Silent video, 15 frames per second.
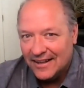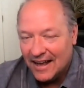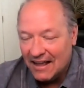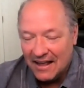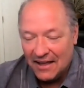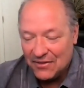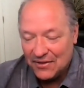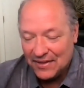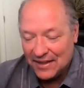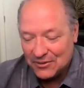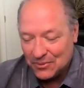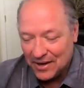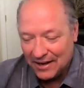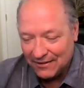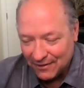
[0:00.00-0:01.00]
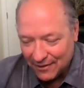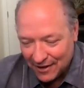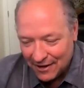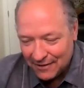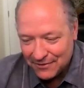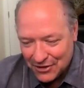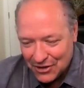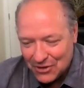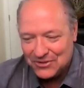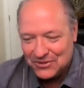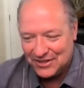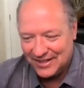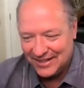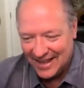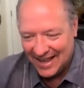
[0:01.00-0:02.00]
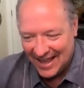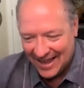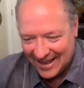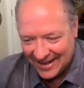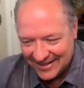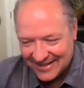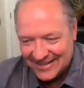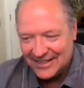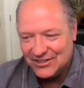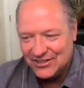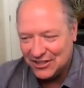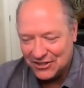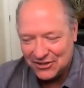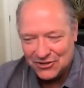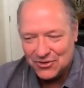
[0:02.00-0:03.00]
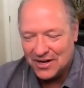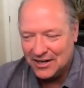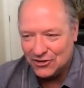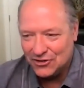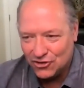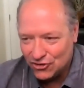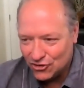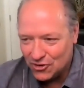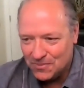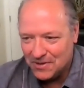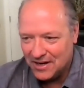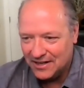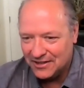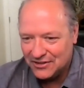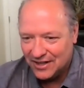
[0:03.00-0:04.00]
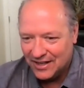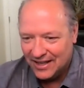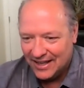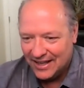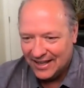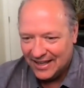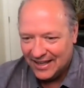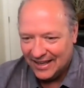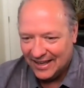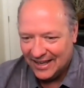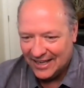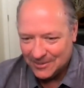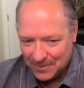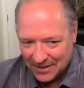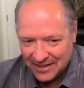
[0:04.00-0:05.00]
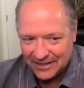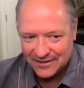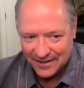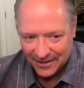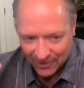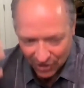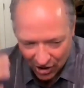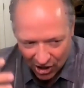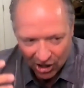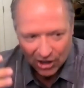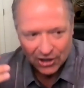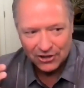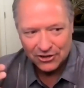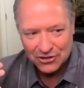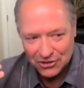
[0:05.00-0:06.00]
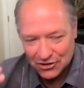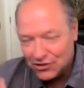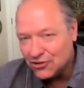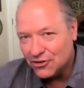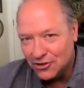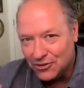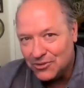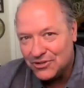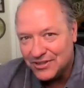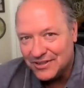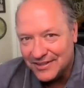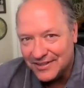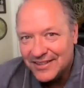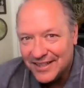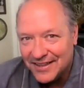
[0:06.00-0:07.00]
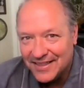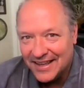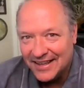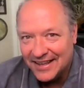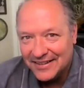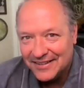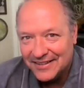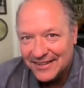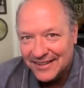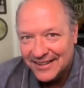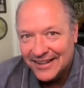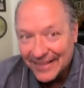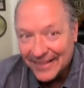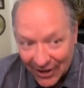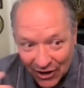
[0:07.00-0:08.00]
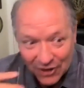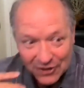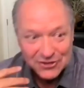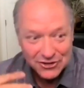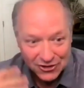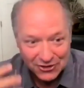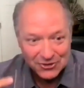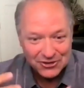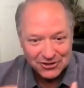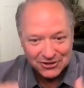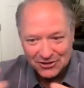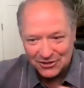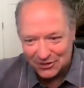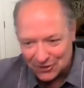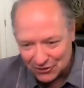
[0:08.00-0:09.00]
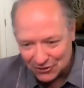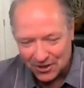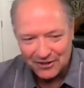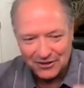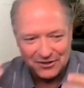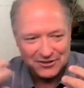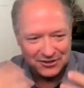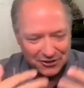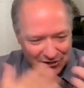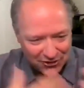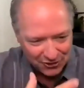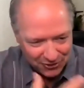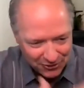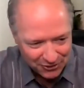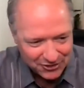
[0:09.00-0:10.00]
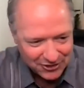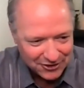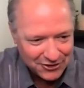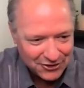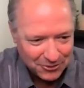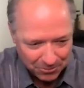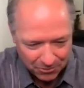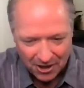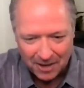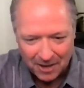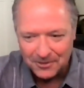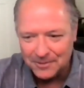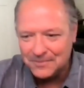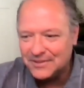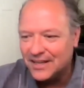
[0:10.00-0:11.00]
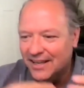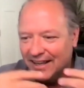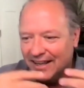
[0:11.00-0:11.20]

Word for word: I, I think that's why I love coaching and teaching and training so much, is because there are solutions to things there are solutions to struggles there's solutions to problems